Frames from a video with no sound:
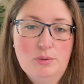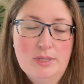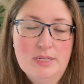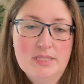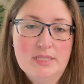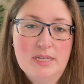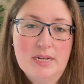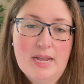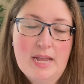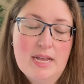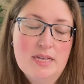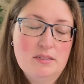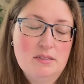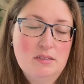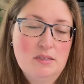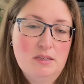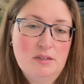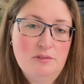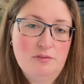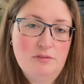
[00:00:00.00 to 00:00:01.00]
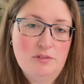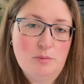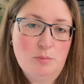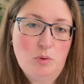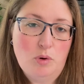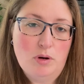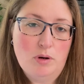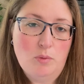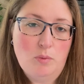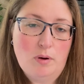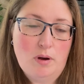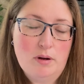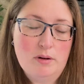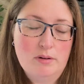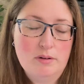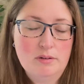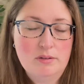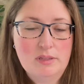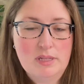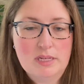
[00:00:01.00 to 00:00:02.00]
Is it asking for more
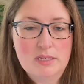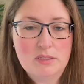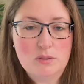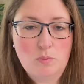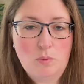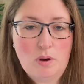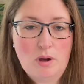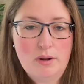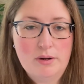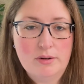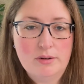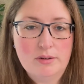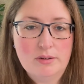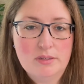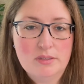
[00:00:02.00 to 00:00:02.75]
water or less water?